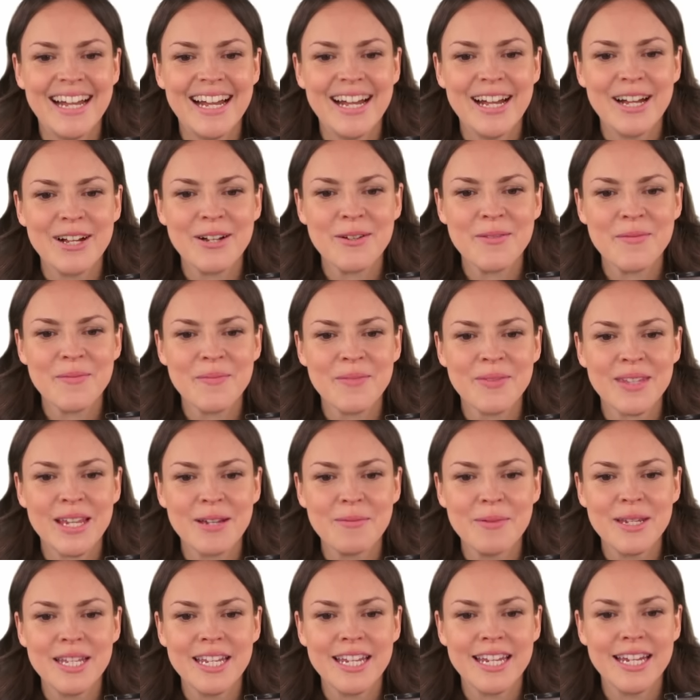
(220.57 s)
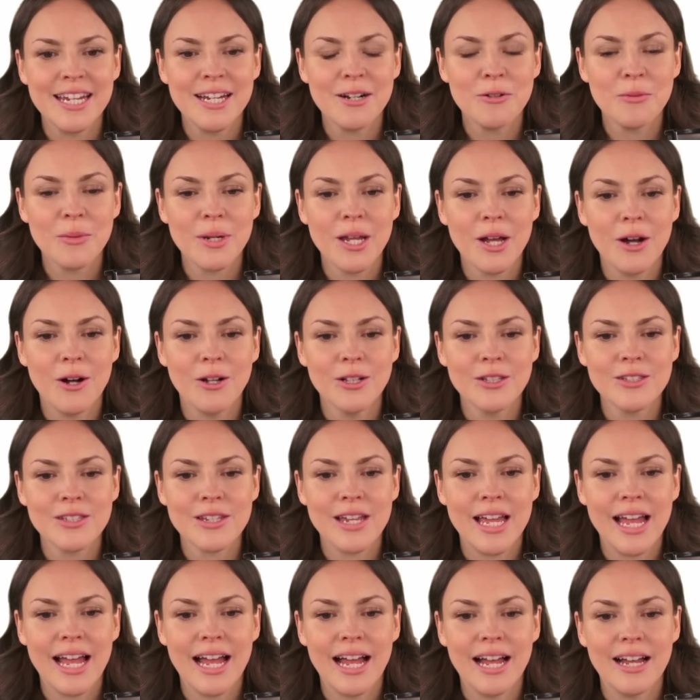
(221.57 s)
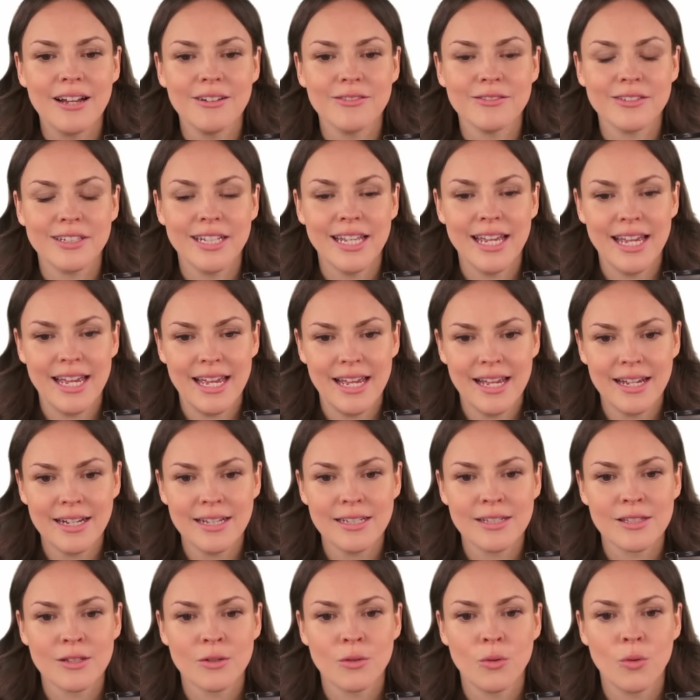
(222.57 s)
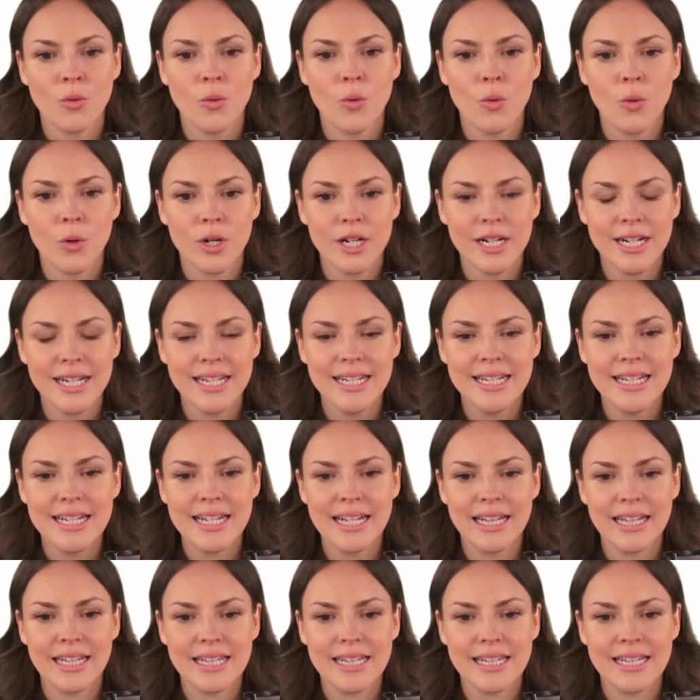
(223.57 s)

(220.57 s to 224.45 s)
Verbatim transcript: Um, I mean, here we also have an x coordinate.